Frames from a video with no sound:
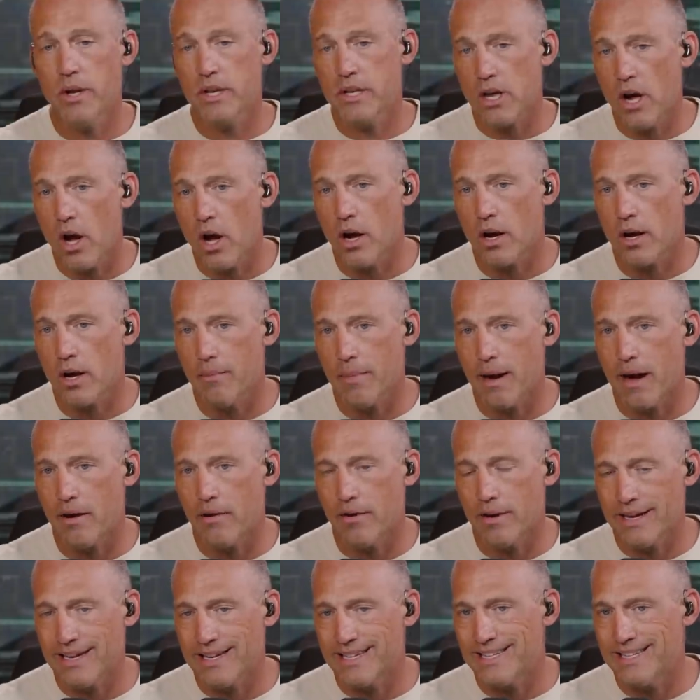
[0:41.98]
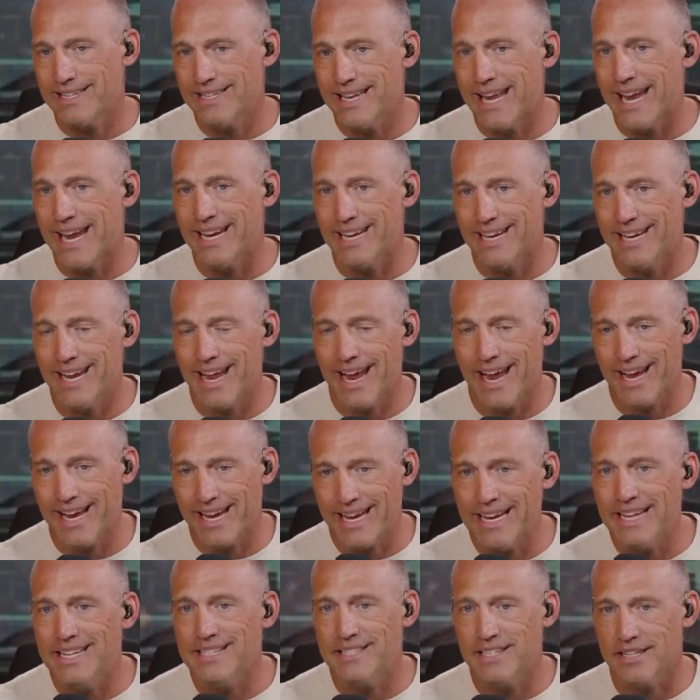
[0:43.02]
talk about day to day
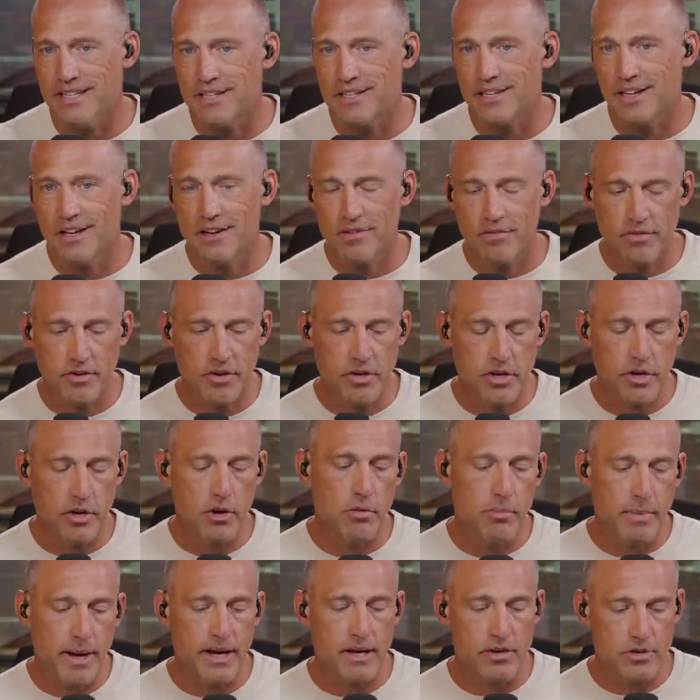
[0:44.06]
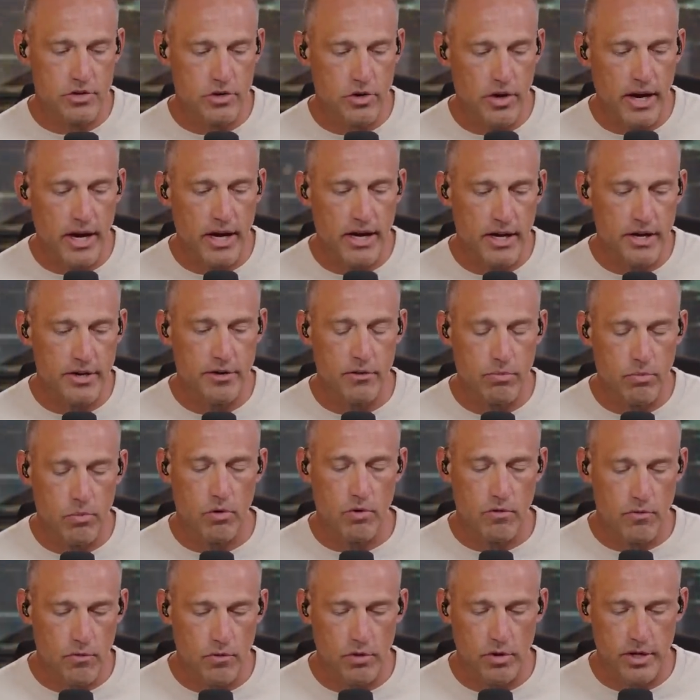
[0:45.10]
isn't for you to go make a trade in your
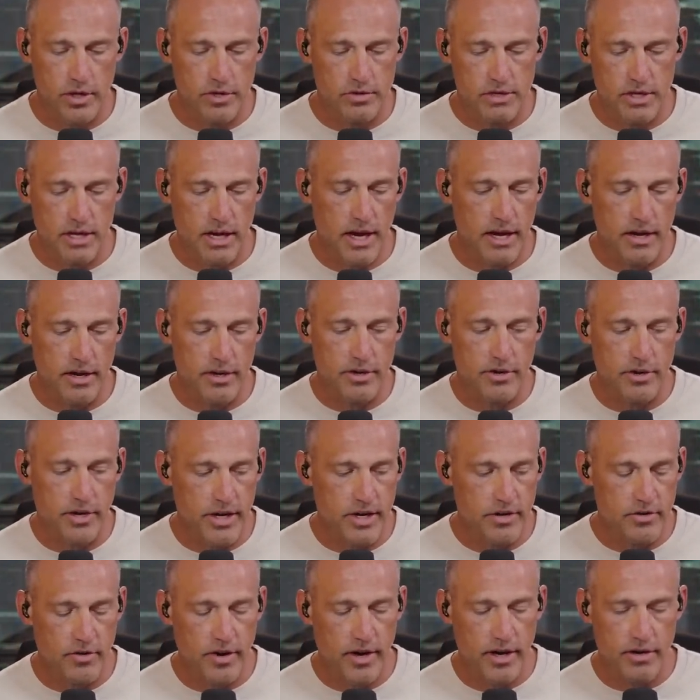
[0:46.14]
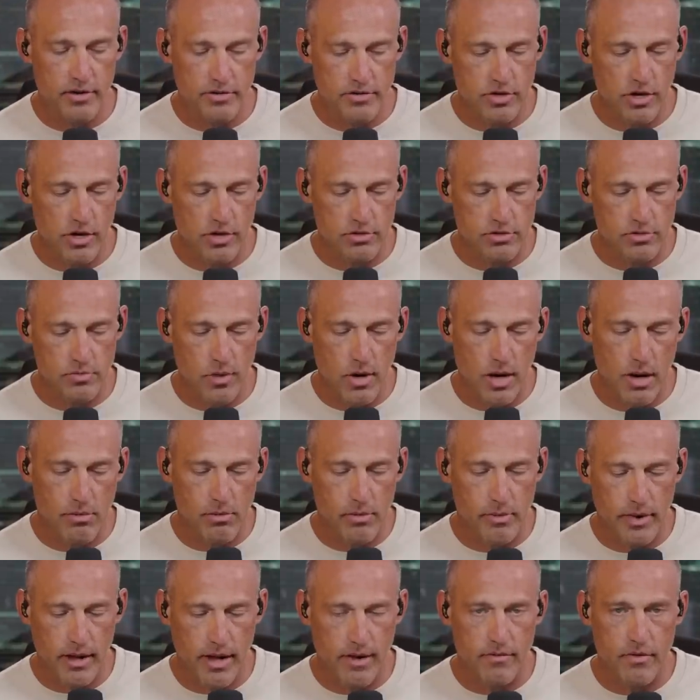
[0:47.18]
portfolio tonight on your E Trade or Charles Schwab or
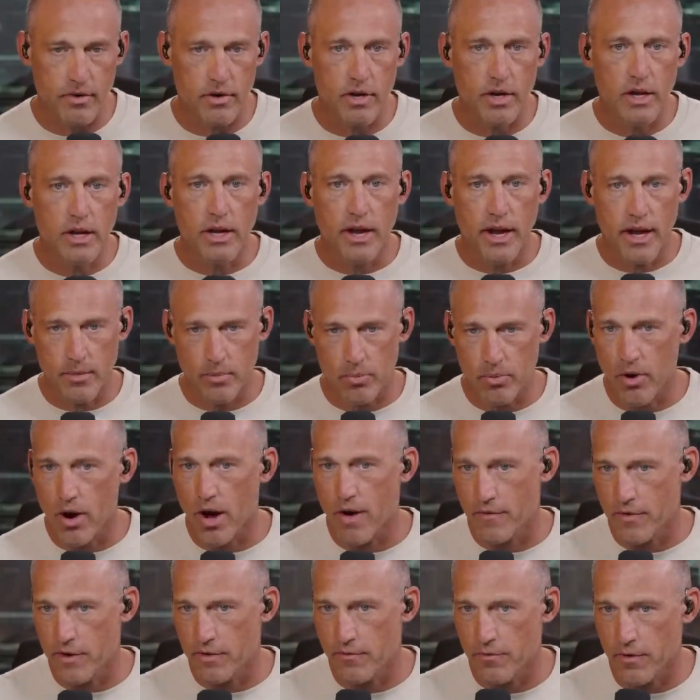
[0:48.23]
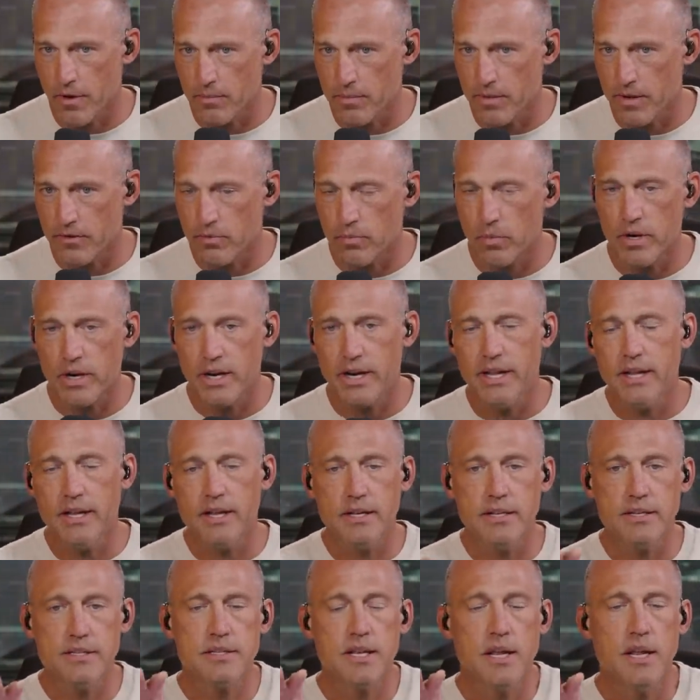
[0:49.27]
whatever and profit from this. What it is,